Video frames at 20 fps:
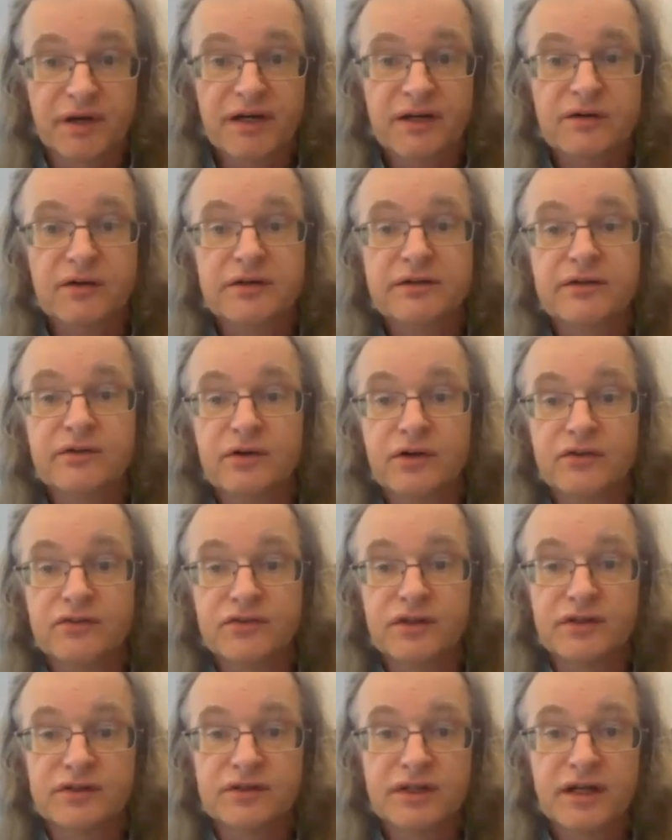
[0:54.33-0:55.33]
background
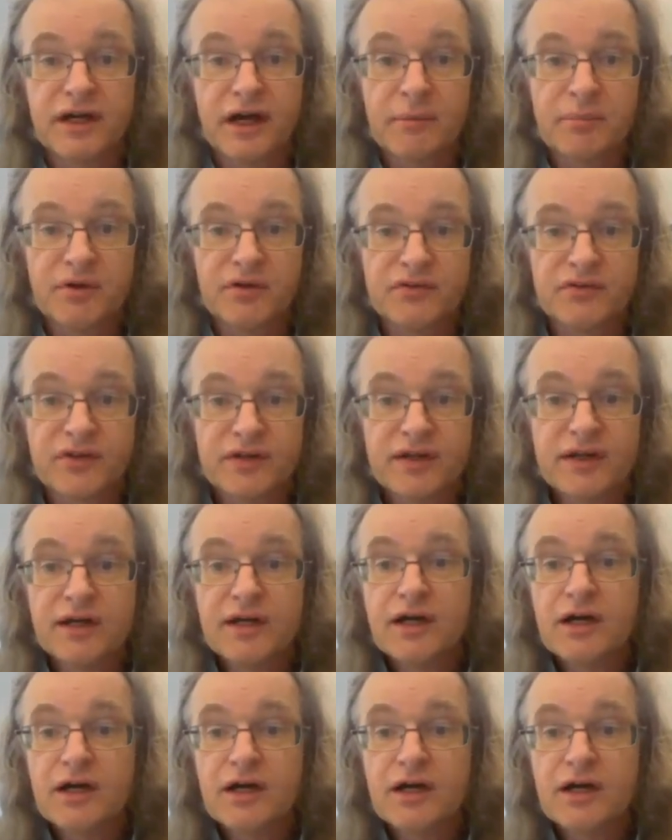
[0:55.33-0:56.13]
noise here on campus.